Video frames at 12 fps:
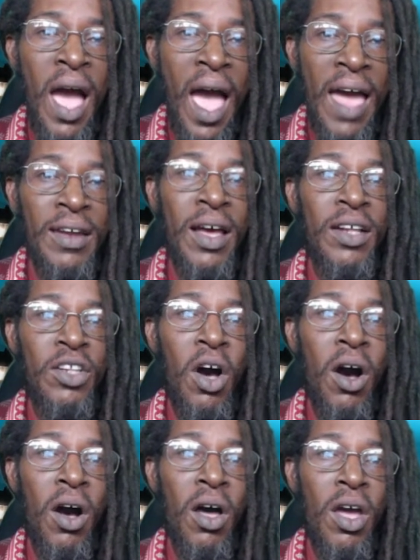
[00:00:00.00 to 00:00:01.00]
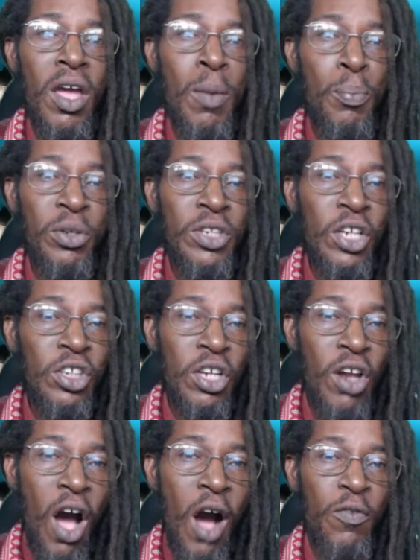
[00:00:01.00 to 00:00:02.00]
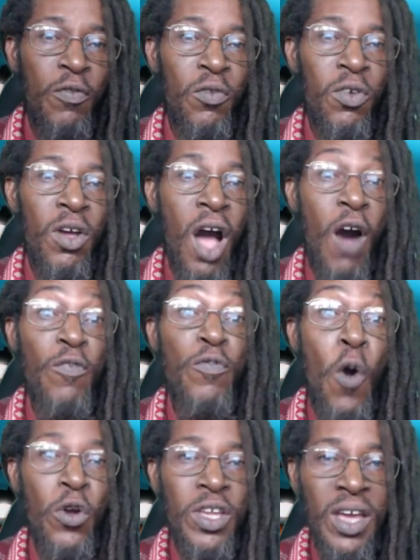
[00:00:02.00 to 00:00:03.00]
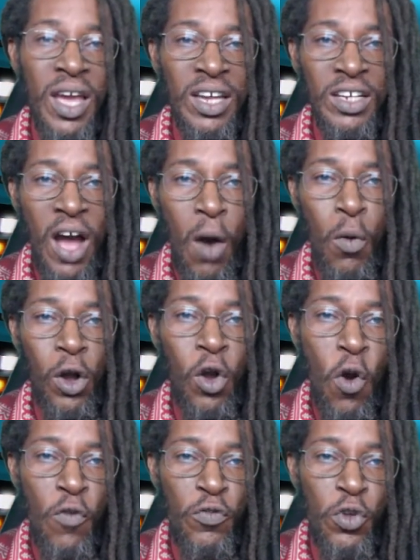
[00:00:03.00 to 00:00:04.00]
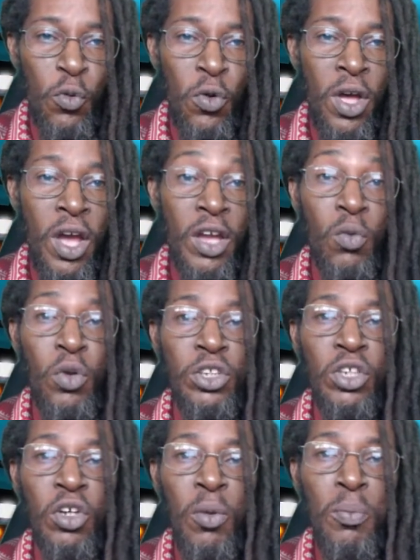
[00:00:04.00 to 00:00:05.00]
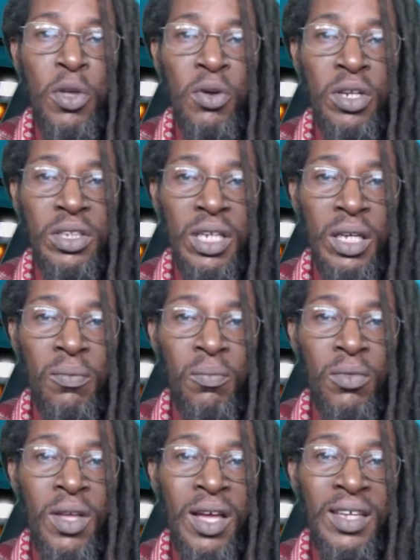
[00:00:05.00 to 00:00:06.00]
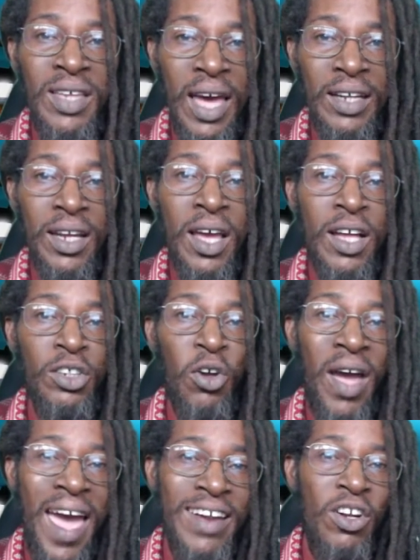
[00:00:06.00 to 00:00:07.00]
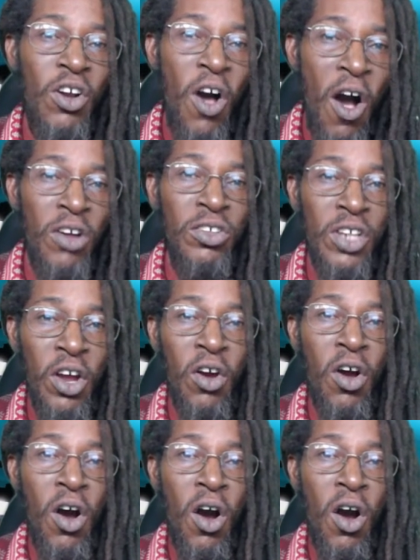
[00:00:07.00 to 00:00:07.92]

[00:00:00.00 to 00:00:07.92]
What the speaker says: and the imposition of a 48-hour curfew in which the community get to handle on their